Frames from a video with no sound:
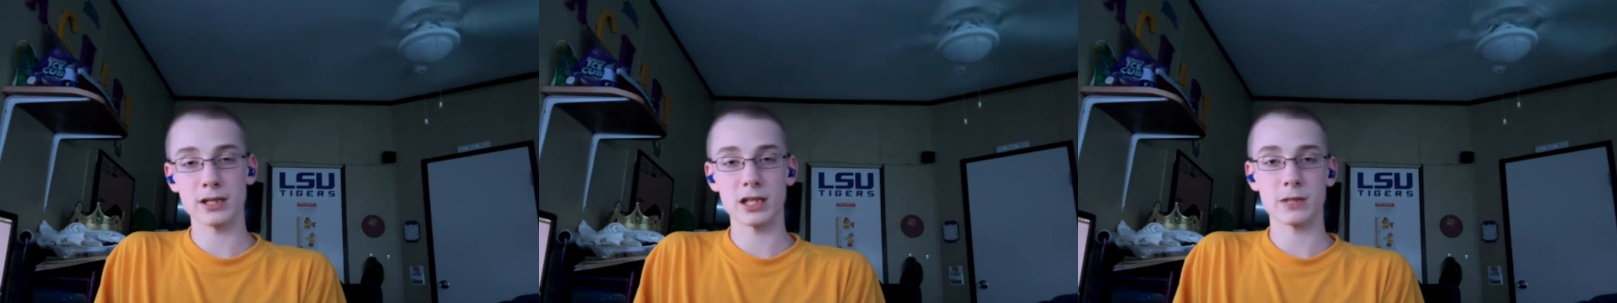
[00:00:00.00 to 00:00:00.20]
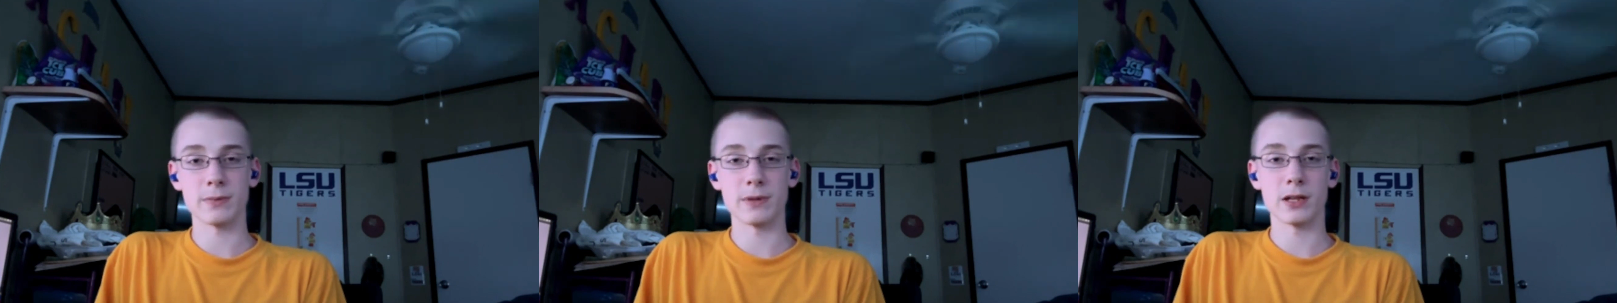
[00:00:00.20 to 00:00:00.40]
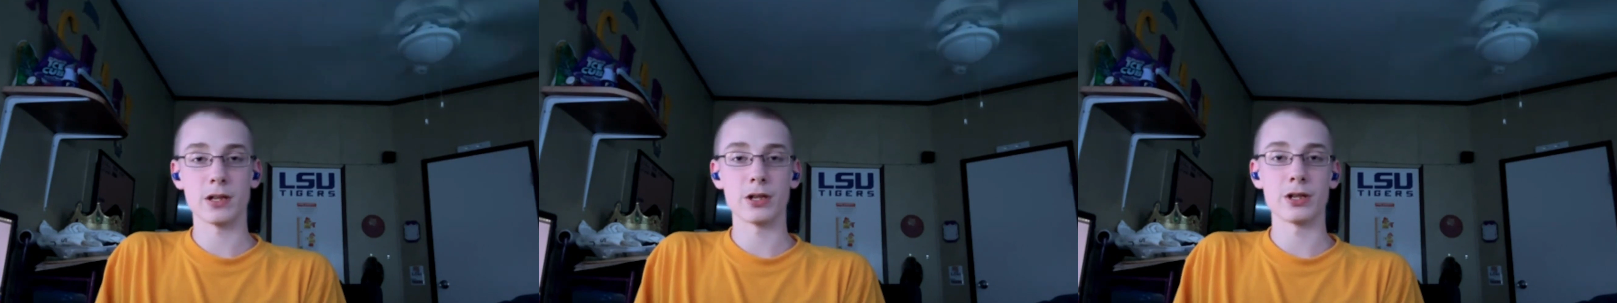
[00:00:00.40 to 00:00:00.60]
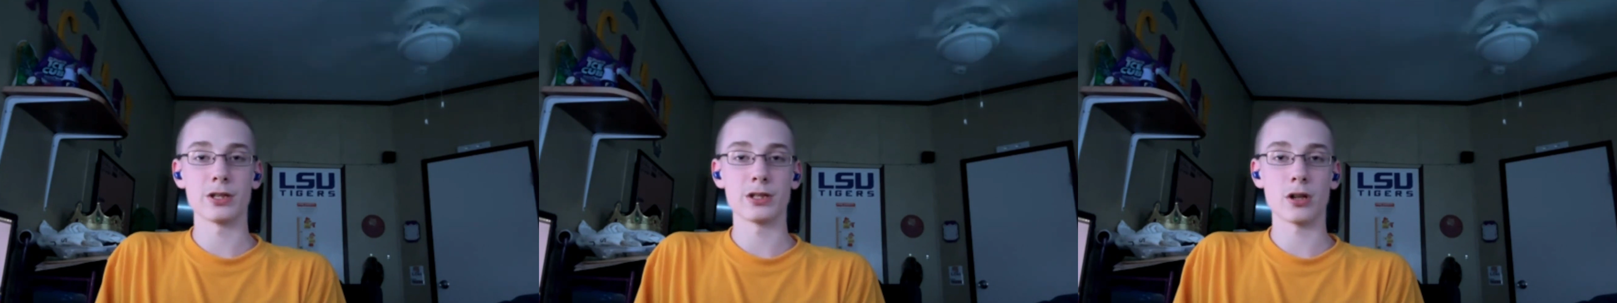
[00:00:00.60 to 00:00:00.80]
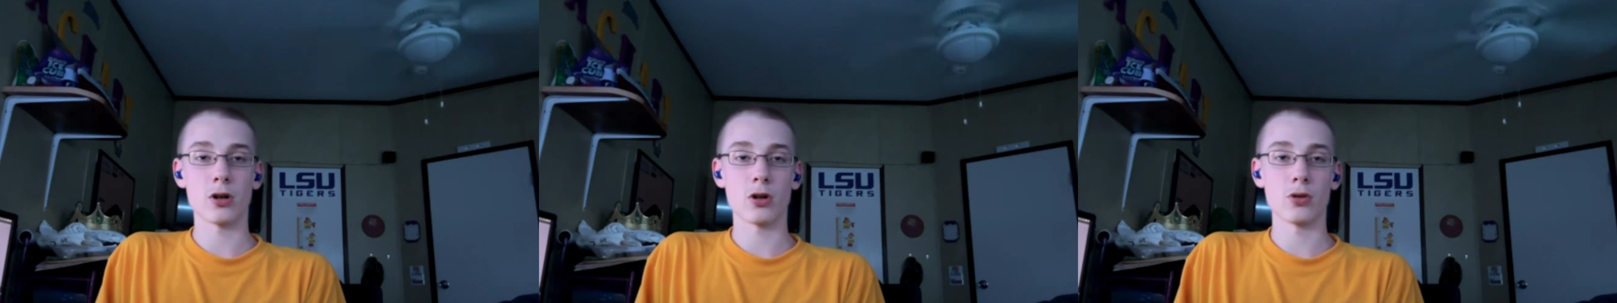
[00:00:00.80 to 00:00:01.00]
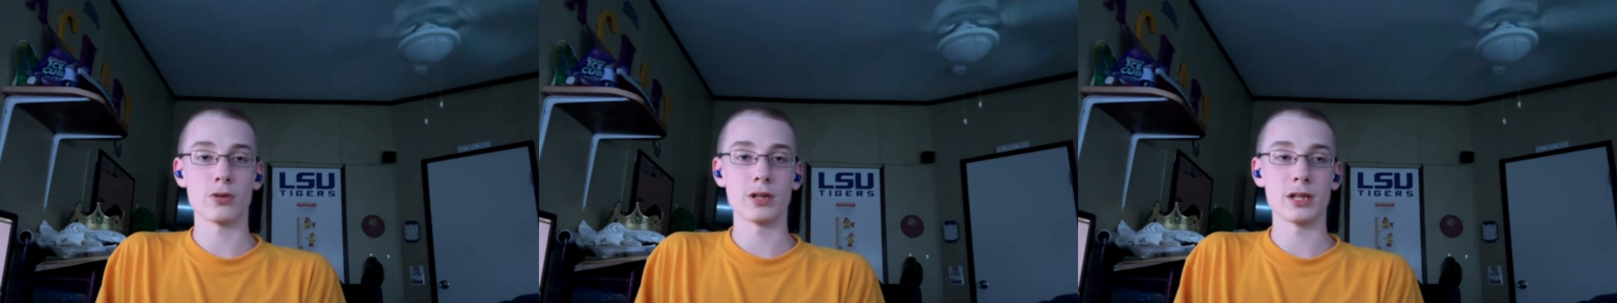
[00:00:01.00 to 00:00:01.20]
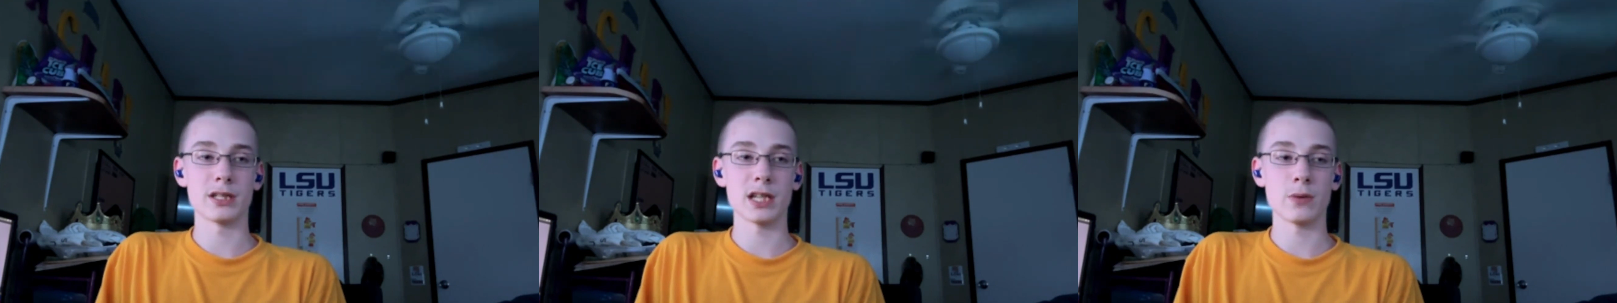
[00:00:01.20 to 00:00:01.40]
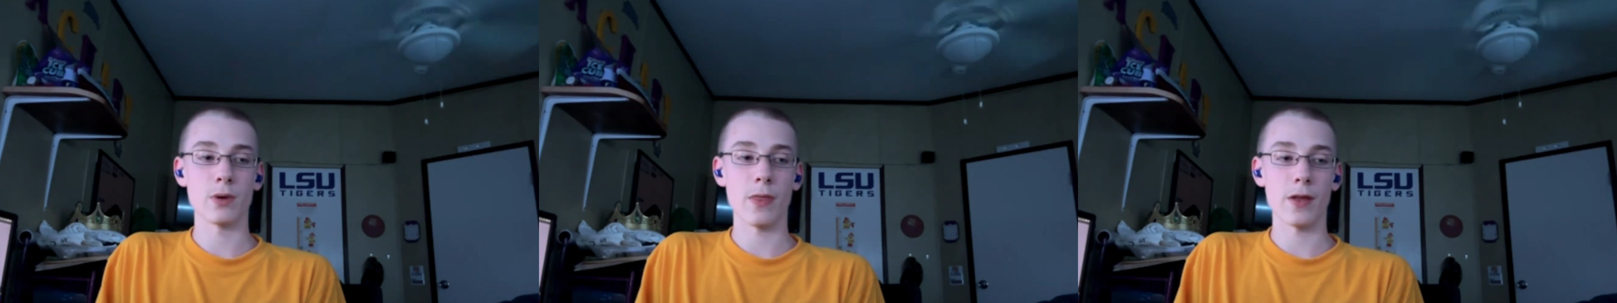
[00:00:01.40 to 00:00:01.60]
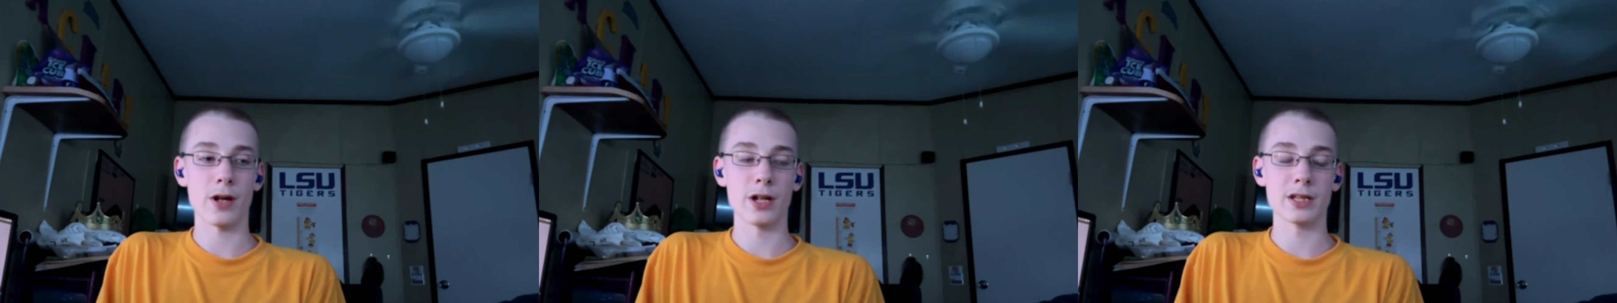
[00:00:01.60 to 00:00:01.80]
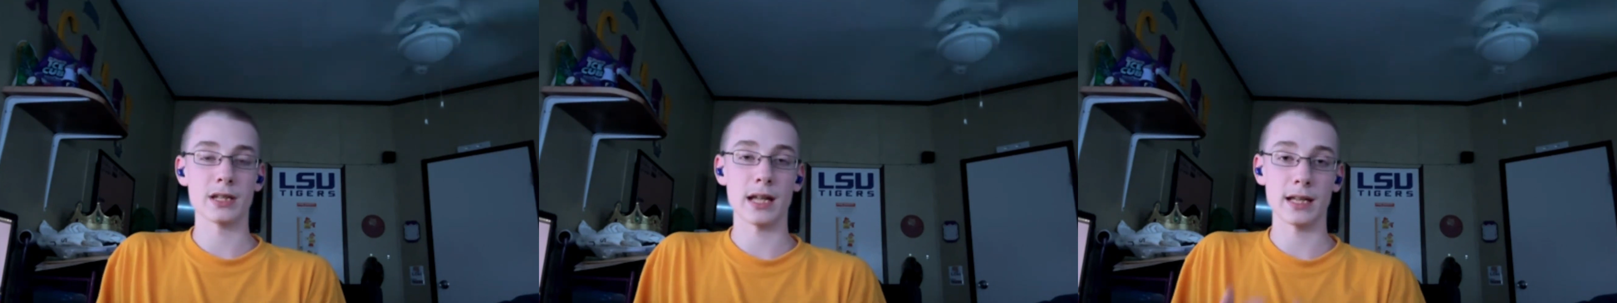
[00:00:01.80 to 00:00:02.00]
is because ROTC with
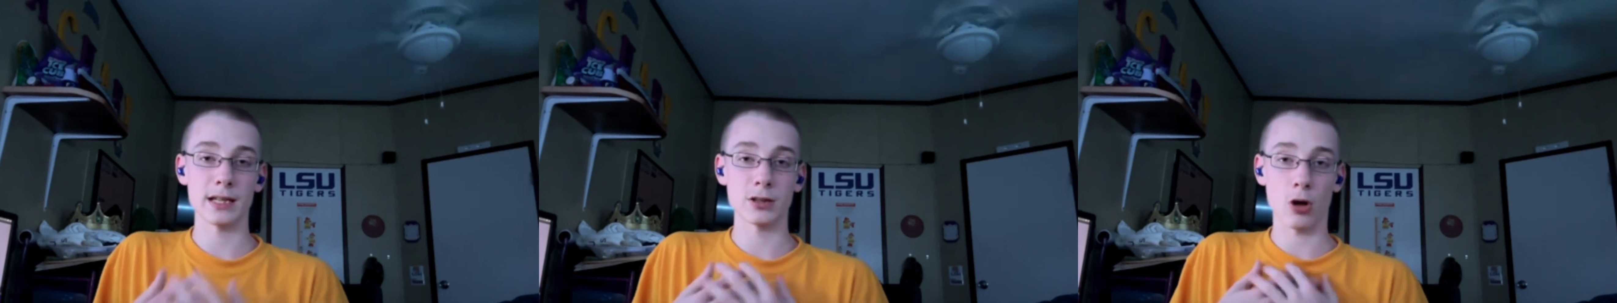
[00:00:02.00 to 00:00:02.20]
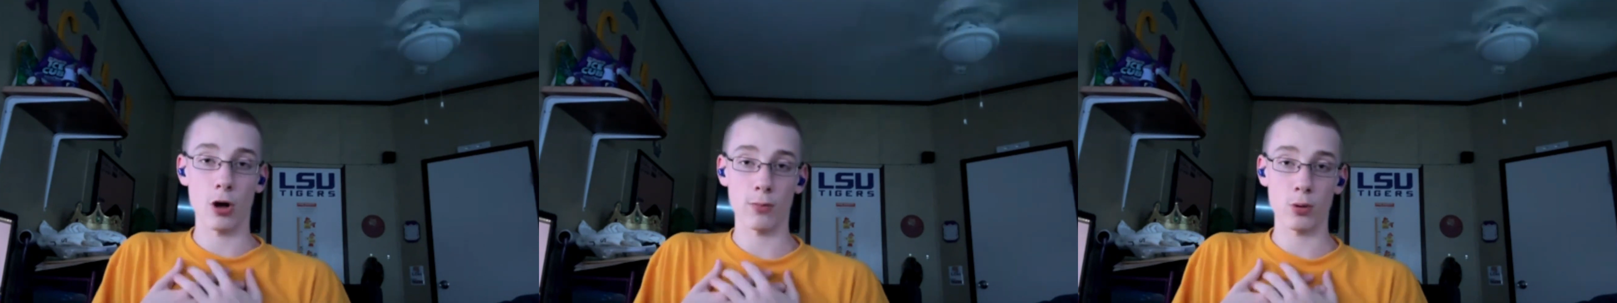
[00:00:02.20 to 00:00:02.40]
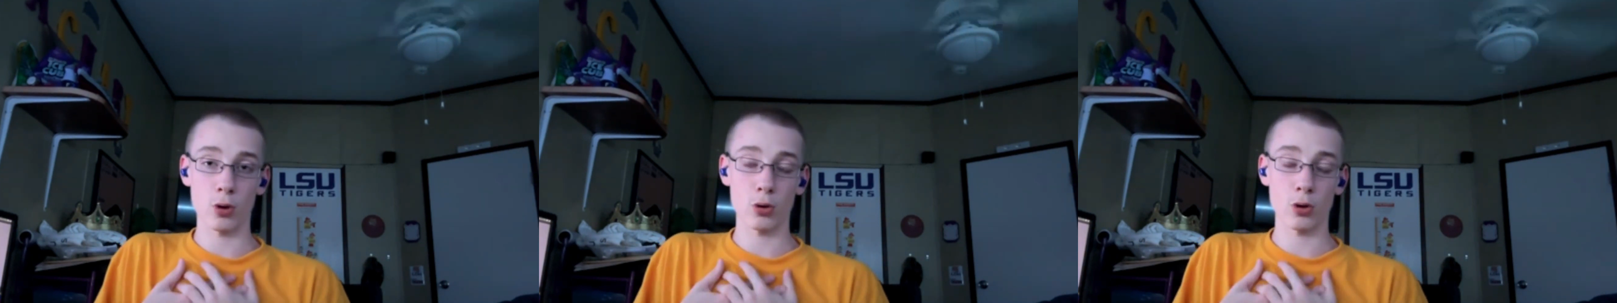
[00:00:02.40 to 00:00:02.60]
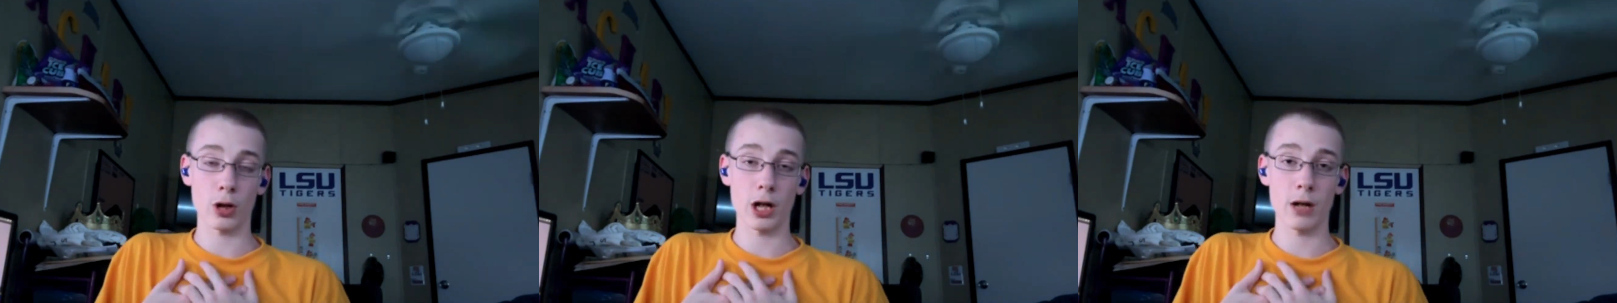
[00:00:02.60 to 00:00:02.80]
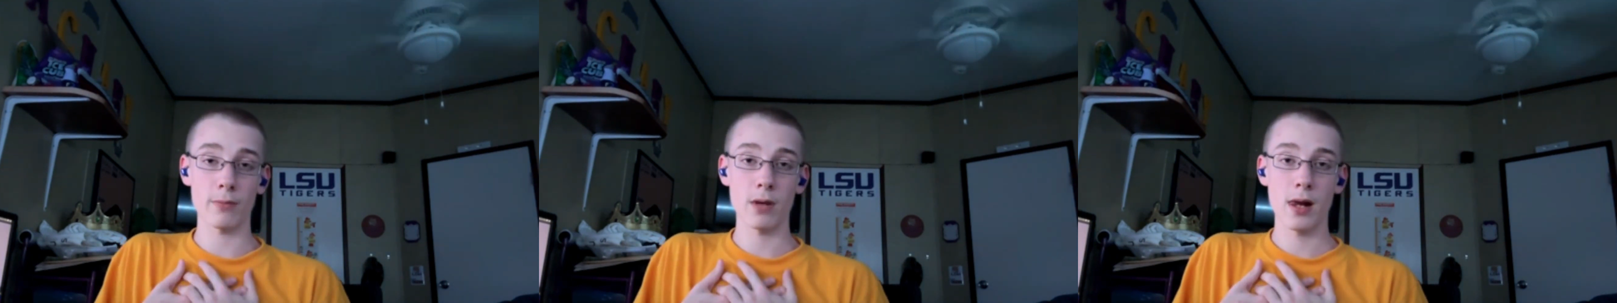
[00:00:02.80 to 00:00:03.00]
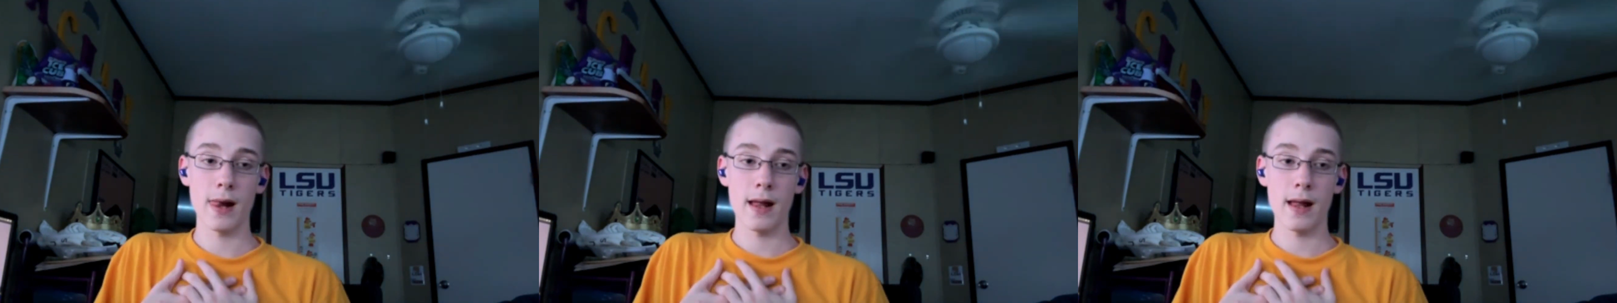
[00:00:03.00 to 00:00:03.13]
us, at least our program,